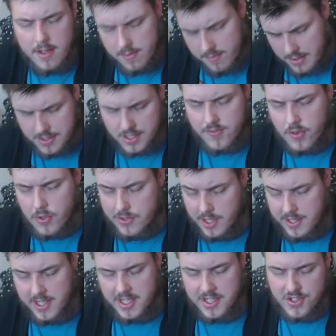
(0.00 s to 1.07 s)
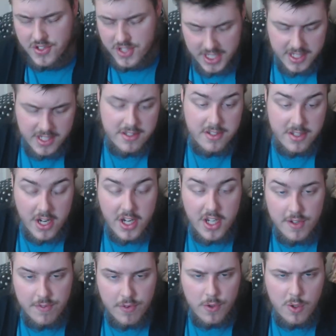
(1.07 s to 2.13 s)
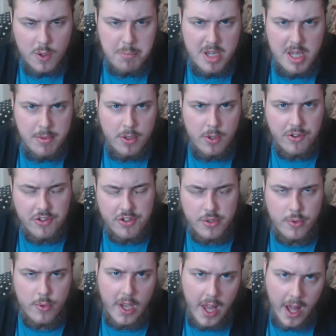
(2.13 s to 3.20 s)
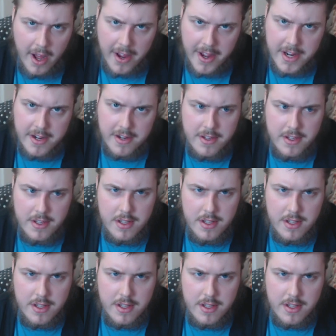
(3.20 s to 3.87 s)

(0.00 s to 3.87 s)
First of all, citation needed. Second of all, people do lie.